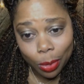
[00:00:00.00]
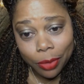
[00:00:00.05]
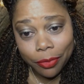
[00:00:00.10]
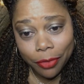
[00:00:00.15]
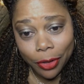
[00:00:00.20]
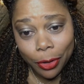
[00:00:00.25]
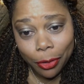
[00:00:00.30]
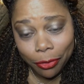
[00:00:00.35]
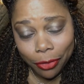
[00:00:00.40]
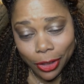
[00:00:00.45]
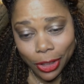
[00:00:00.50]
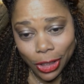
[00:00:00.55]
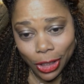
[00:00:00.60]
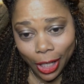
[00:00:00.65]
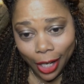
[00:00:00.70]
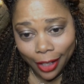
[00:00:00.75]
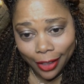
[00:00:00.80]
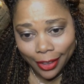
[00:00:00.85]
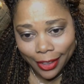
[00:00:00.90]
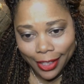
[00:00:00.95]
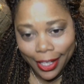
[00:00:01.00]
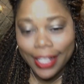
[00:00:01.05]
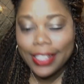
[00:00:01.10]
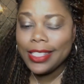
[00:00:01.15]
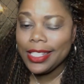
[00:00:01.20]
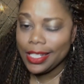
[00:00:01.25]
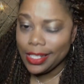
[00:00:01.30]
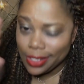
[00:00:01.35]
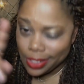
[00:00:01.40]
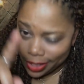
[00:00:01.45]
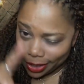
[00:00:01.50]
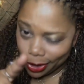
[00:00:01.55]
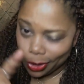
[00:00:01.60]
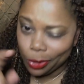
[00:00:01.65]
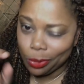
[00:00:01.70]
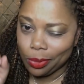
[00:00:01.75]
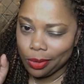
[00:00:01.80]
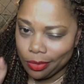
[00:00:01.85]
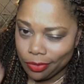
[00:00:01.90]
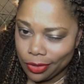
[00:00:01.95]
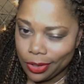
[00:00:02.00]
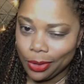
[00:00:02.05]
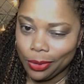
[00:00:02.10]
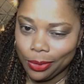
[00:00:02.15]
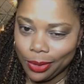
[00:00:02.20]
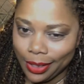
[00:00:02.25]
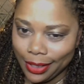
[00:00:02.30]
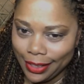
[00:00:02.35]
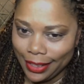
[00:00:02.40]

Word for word: a review for Shauna, a detailed review.